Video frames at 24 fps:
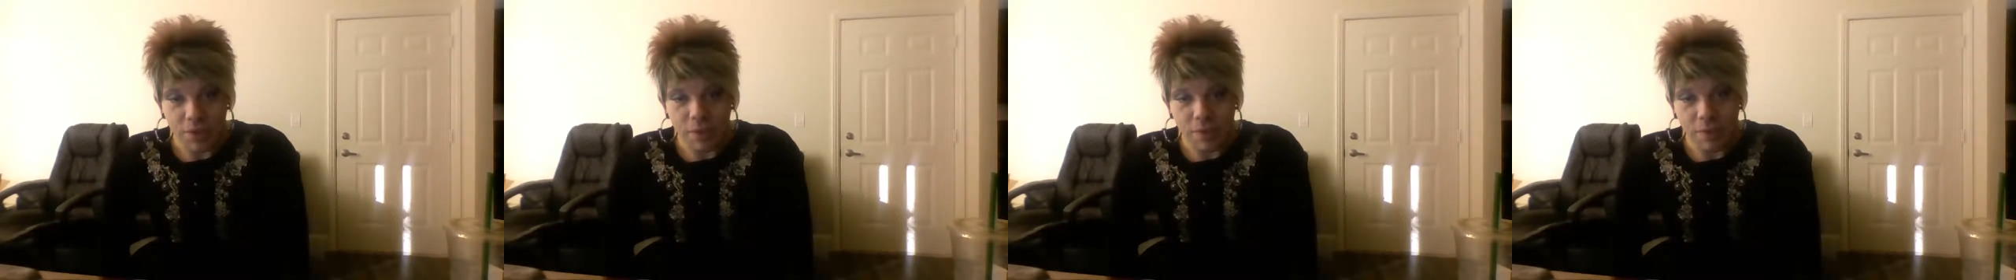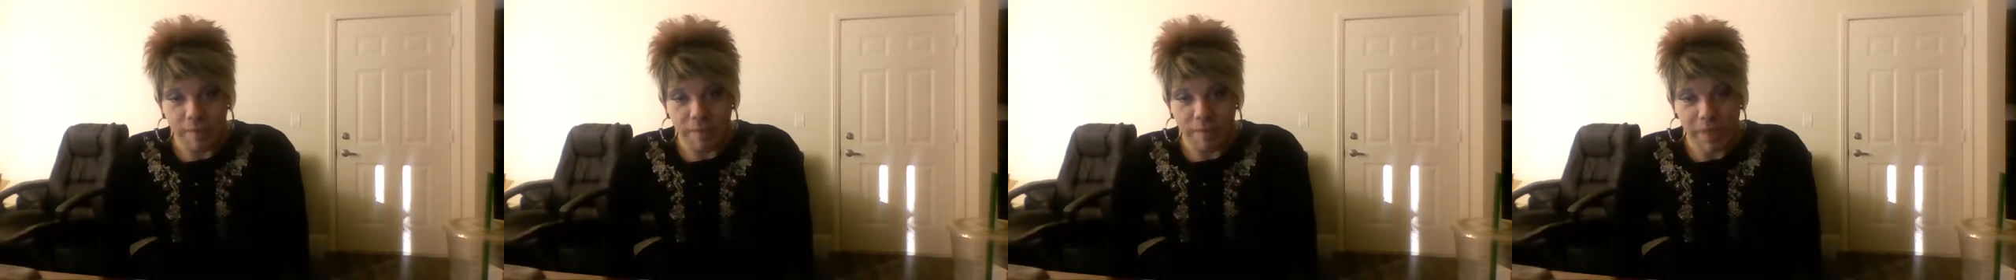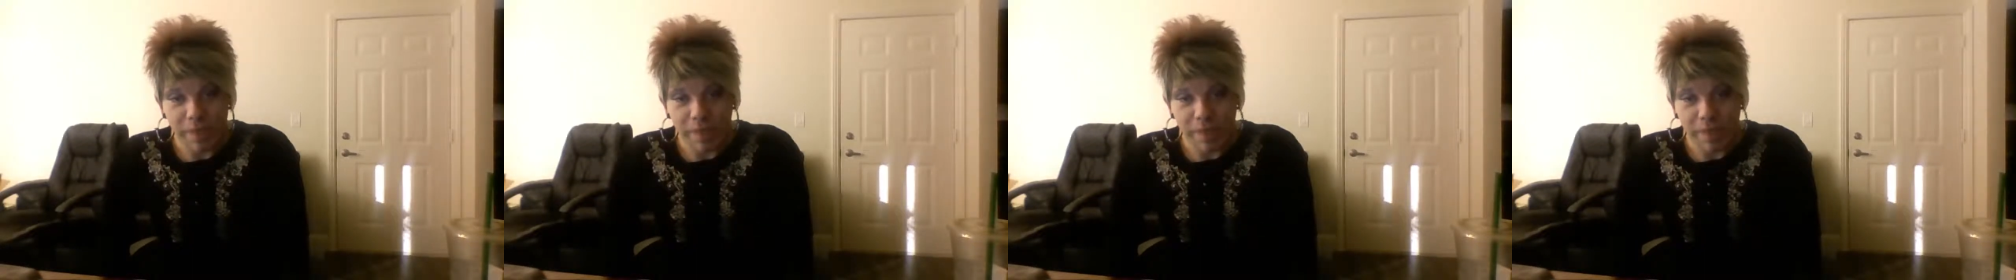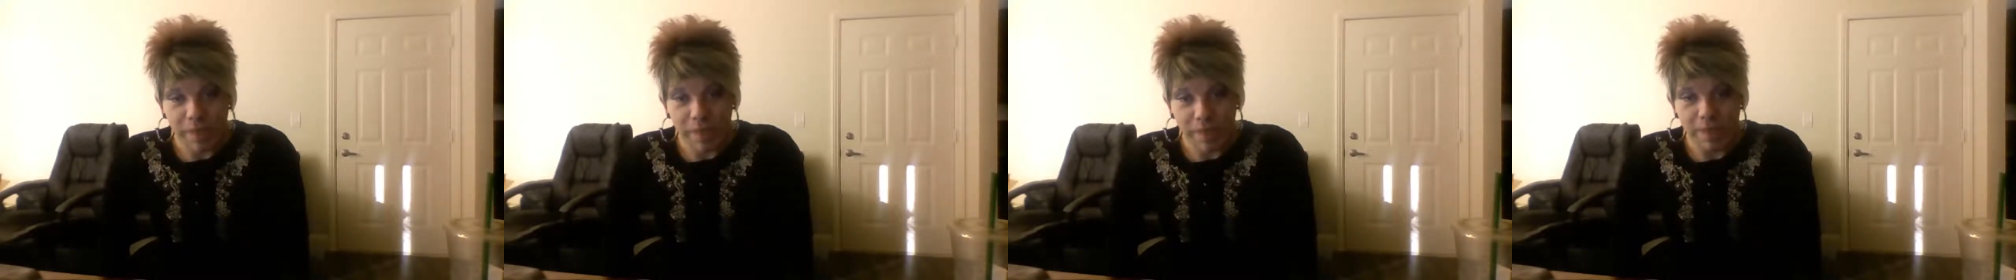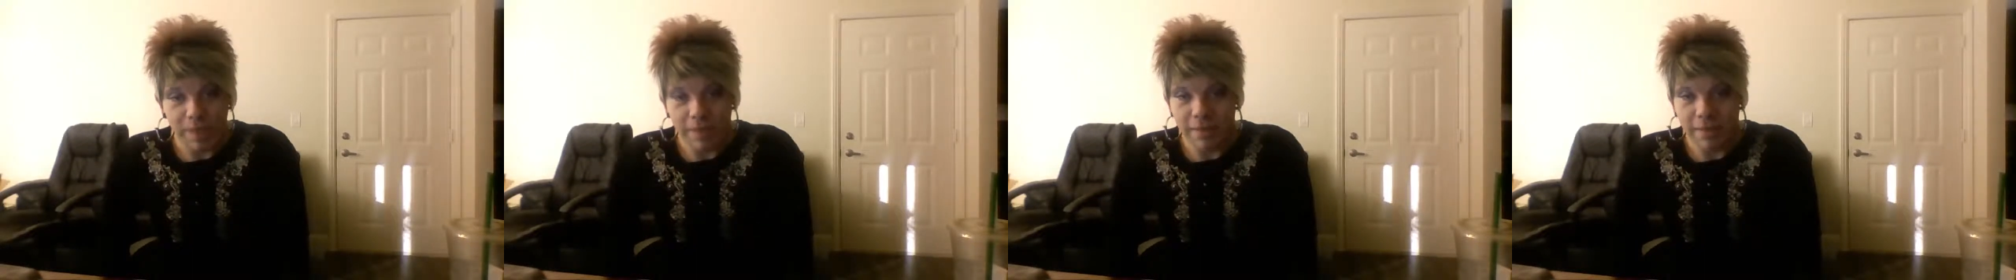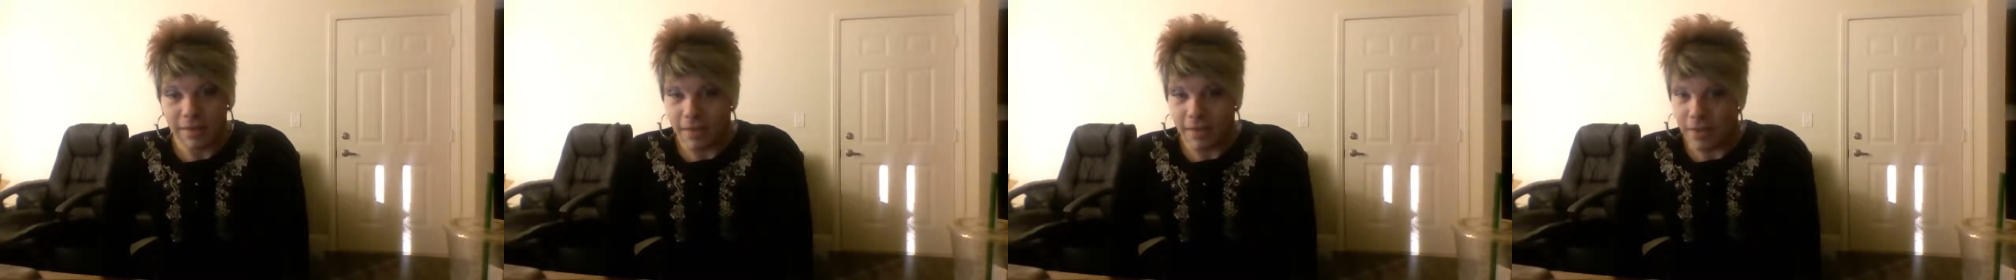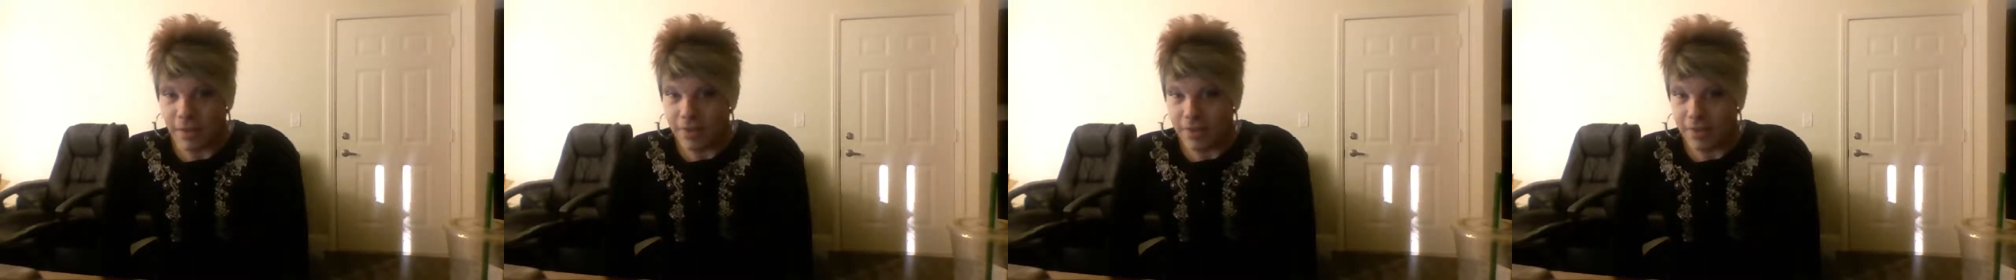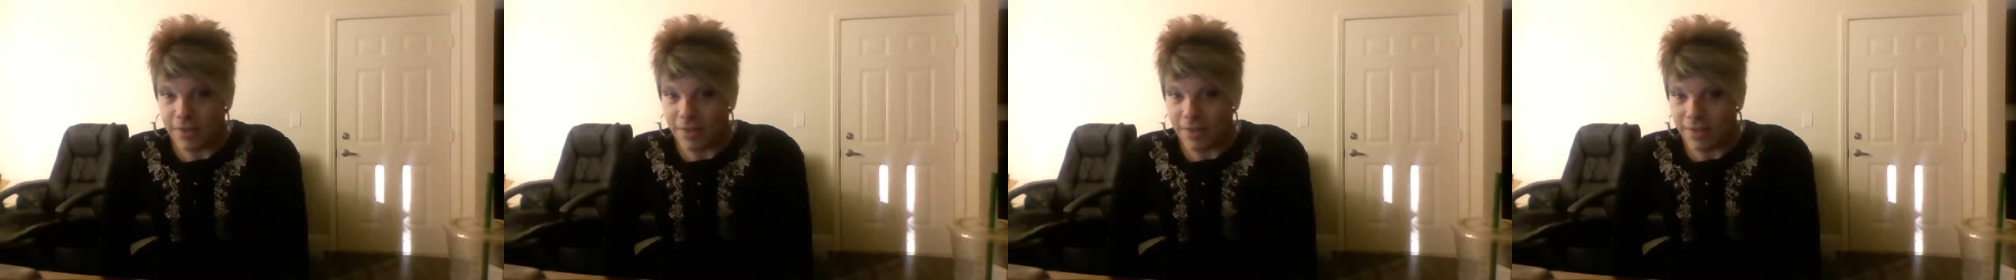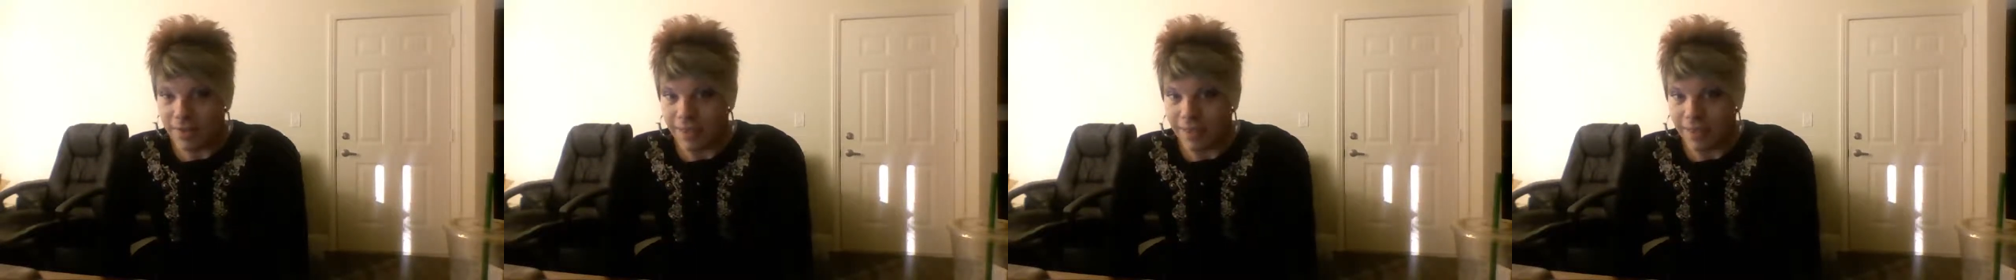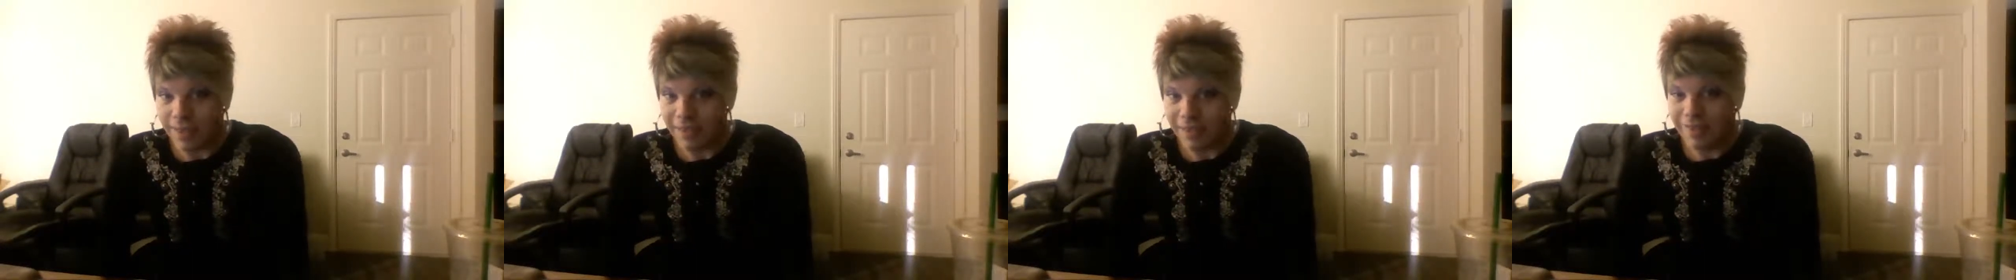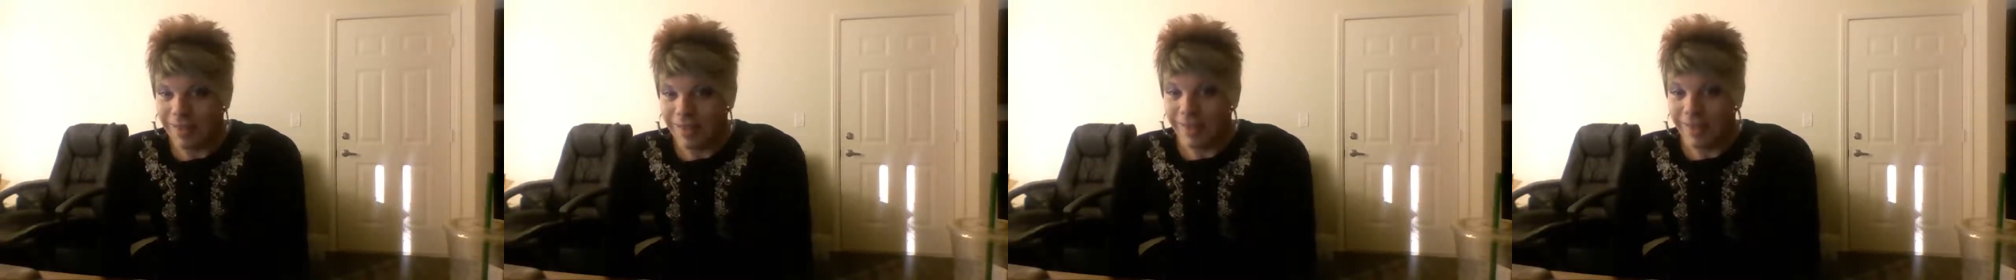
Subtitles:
would be, let's see,